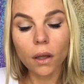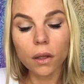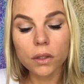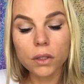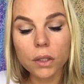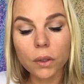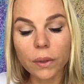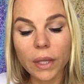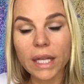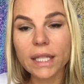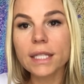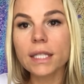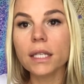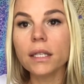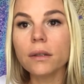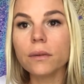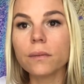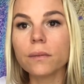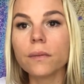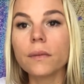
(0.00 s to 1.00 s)
so that's
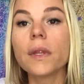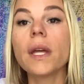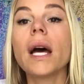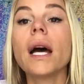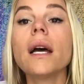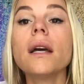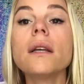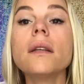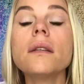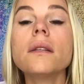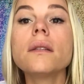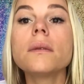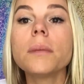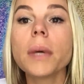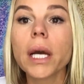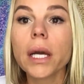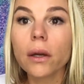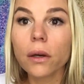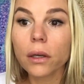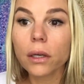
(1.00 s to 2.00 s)
it. That is
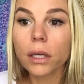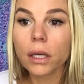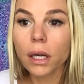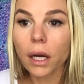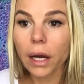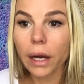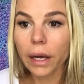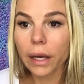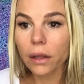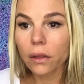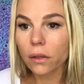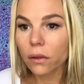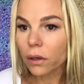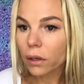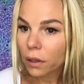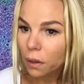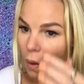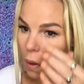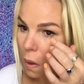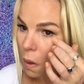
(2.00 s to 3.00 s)
my hooded eye
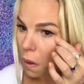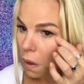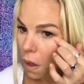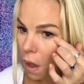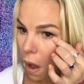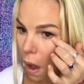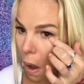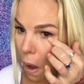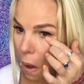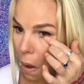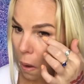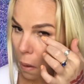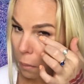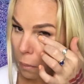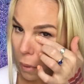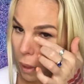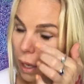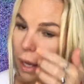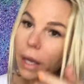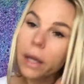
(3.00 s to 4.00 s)
look.
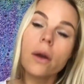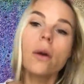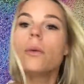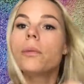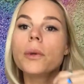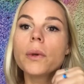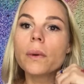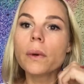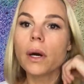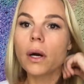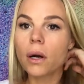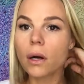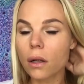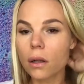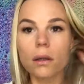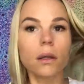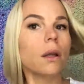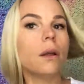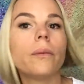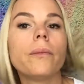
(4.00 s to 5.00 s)
I hope you
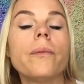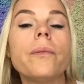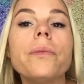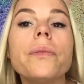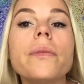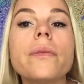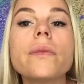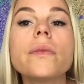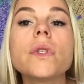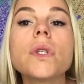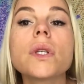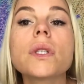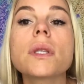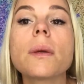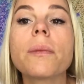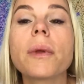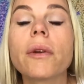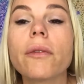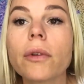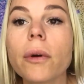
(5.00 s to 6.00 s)
all took
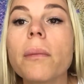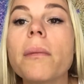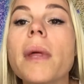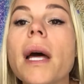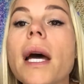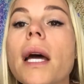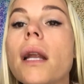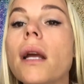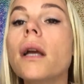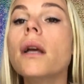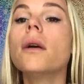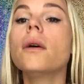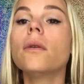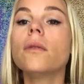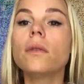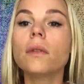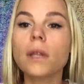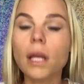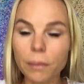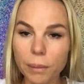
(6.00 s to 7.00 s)
something from that.
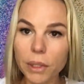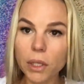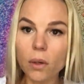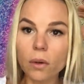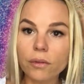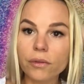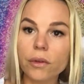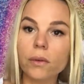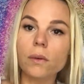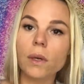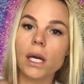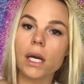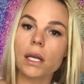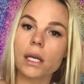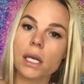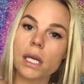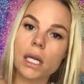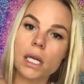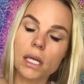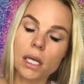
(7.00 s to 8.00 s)
Let me know if you
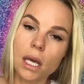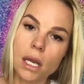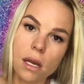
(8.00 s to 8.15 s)
need